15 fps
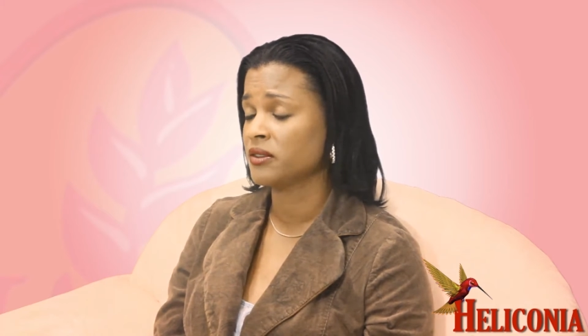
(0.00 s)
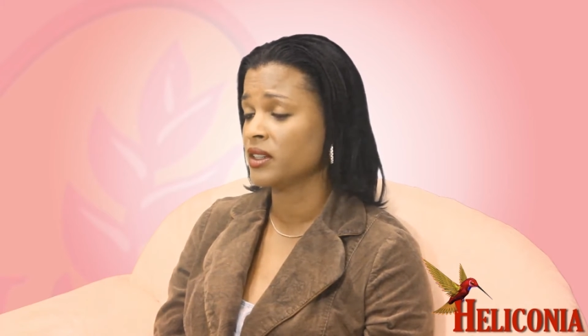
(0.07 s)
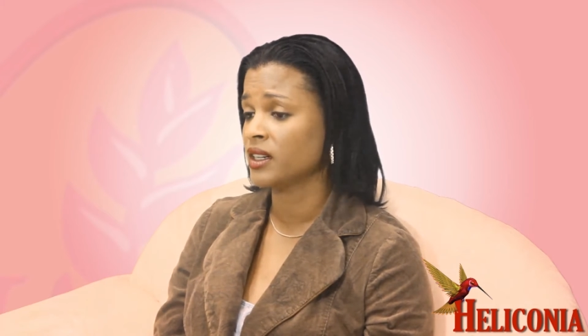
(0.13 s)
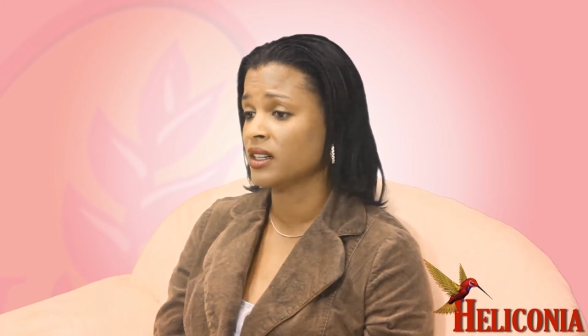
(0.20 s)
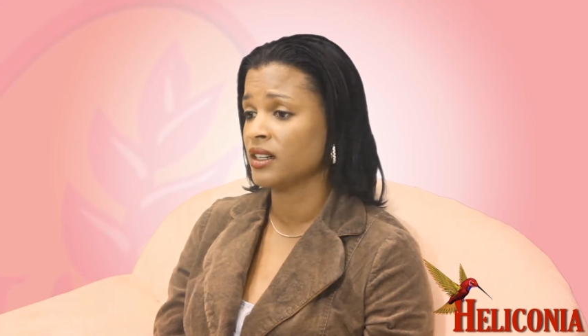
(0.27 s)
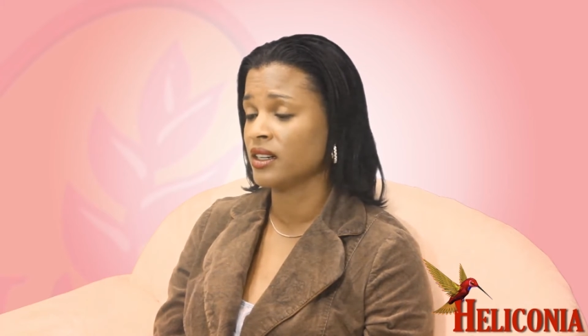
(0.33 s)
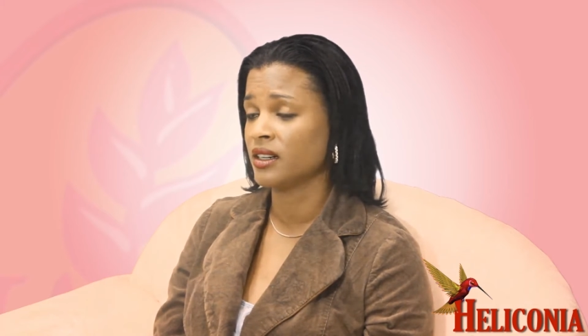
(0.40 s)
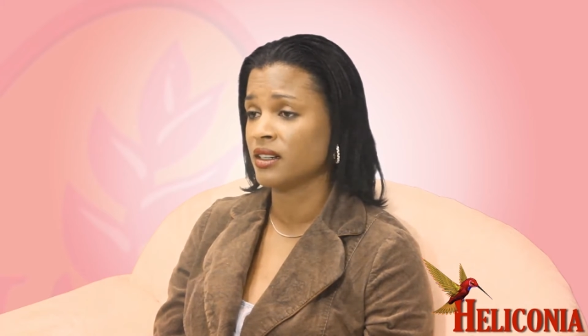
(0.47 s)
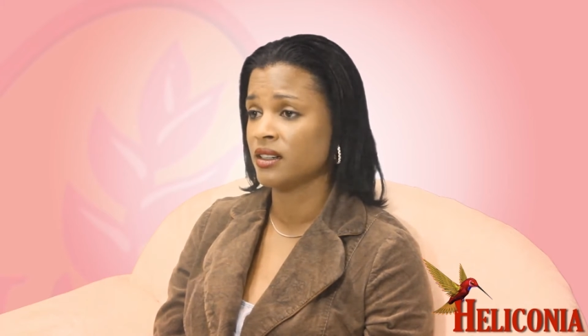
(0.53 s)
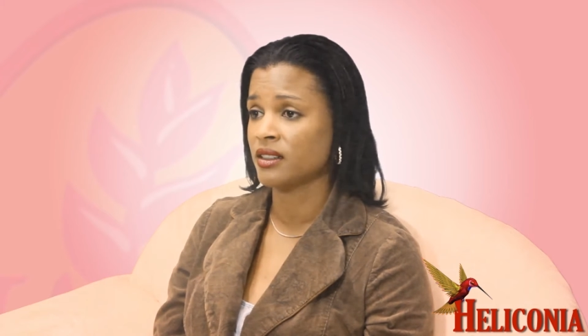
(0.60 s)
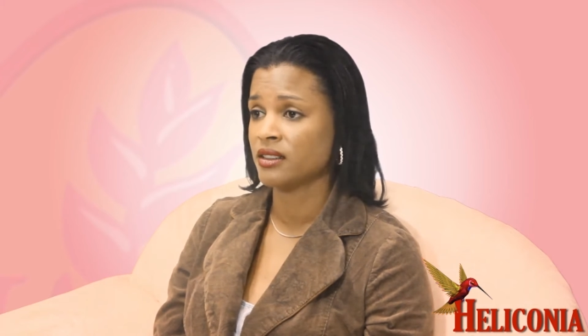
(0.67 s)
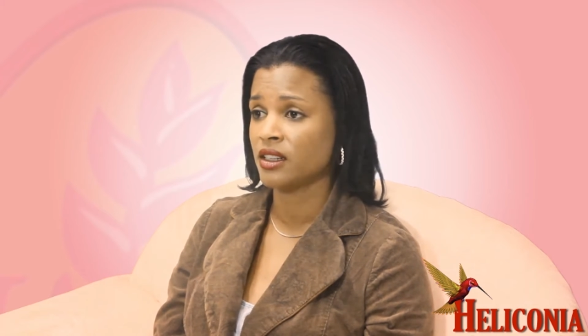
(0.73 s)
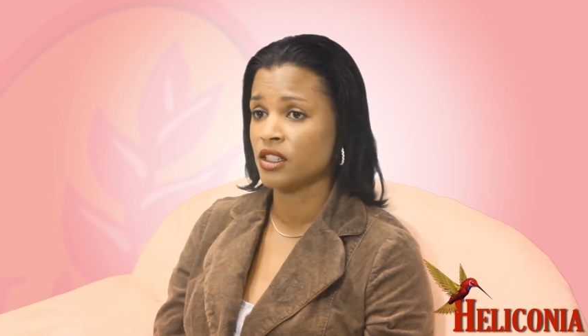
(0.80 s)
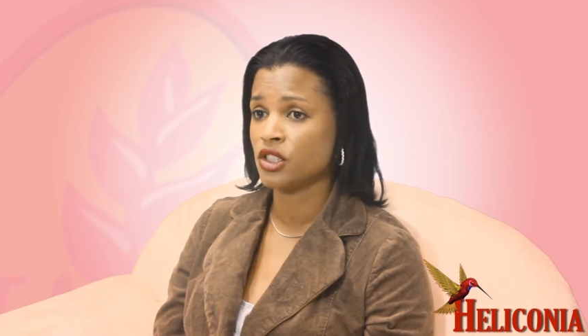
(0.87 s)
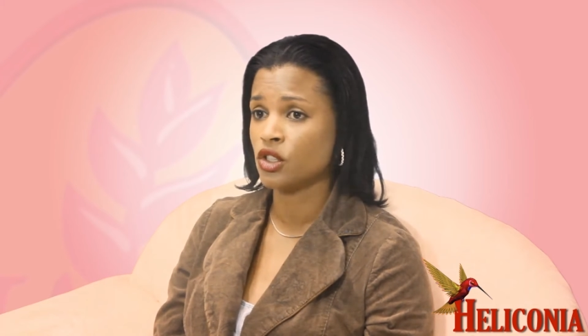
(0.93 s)

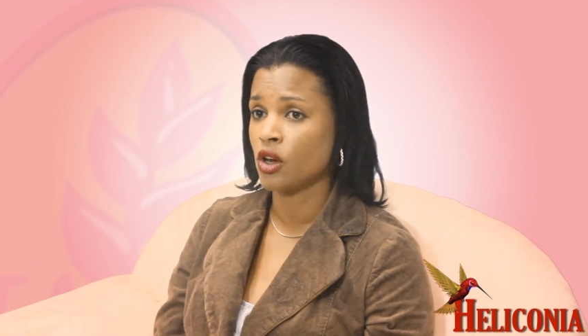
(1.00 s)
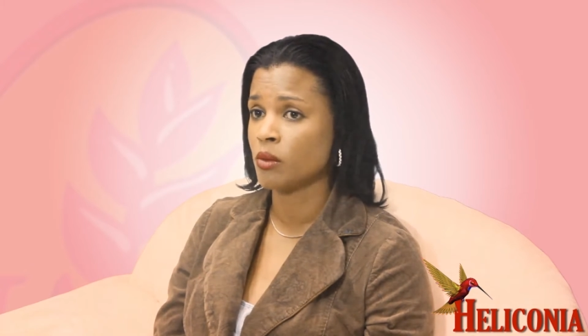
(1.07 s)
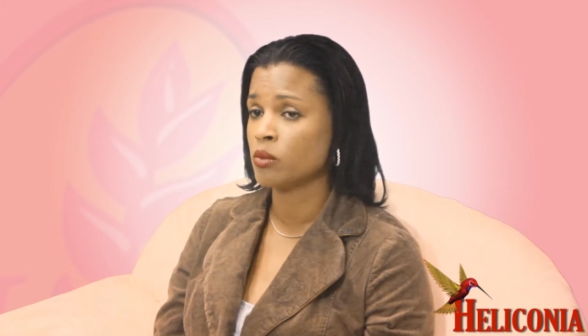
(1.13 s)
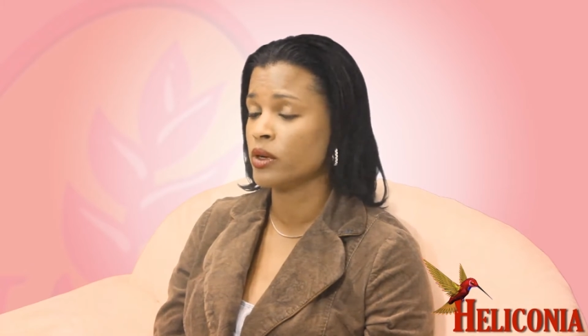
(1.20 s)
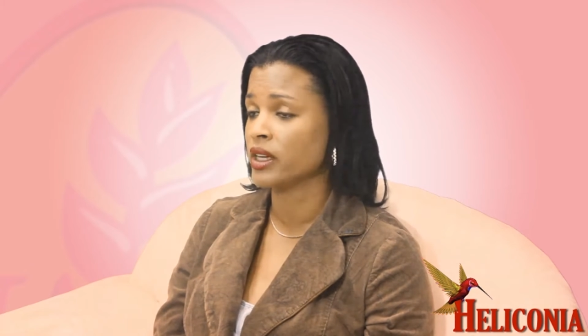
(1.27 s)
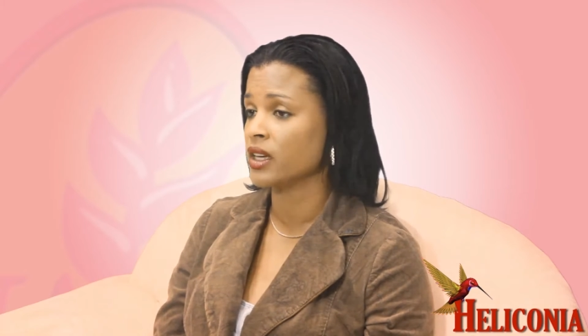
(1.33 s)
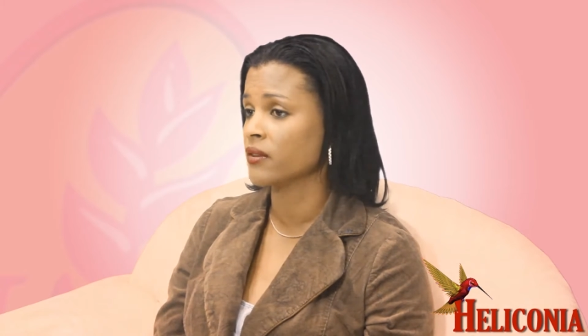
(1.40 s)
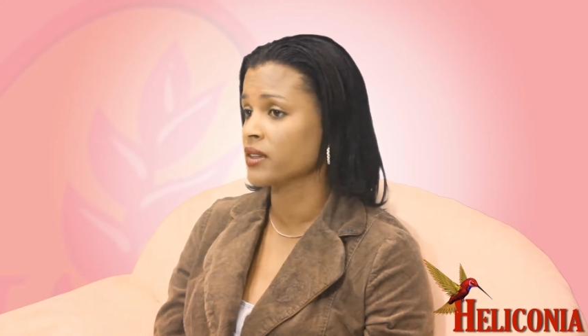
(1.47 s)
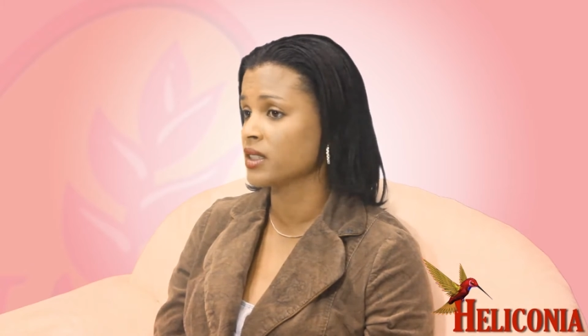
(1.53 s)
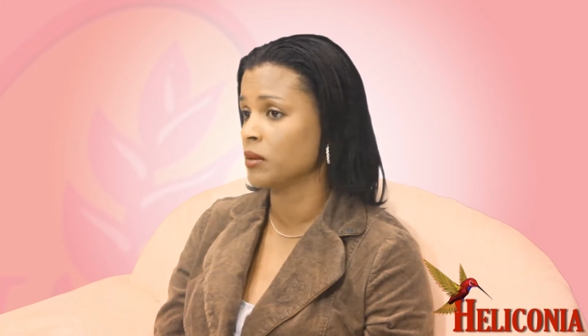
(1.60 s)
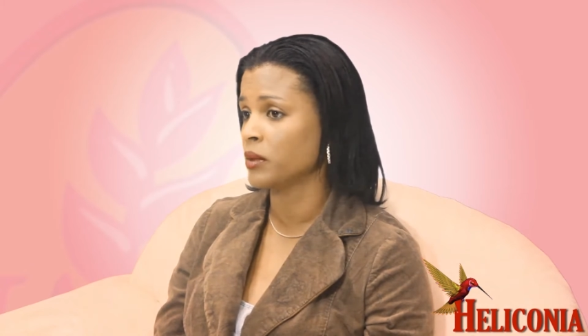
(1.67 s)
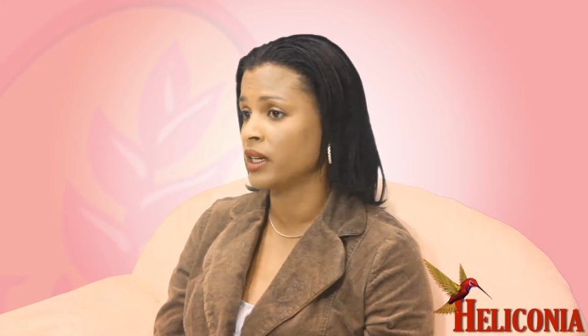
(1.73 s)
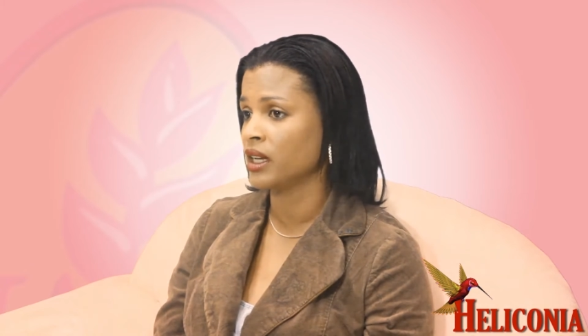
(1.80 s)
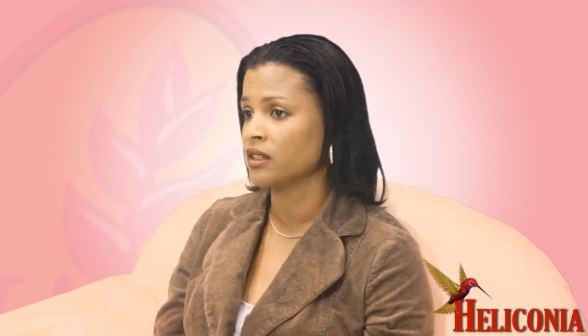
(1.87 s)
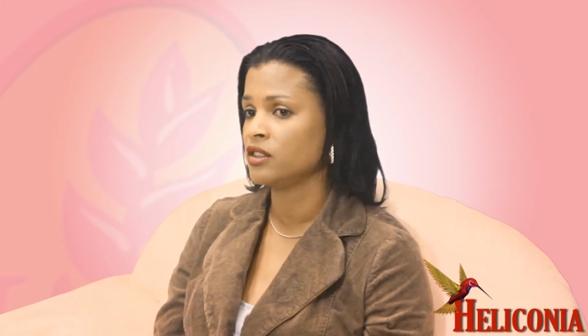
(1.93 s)
a job working for
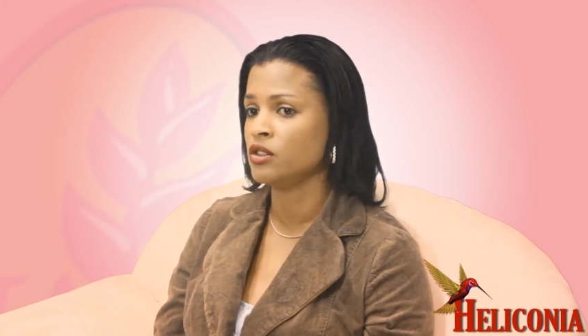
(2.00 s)
someone else,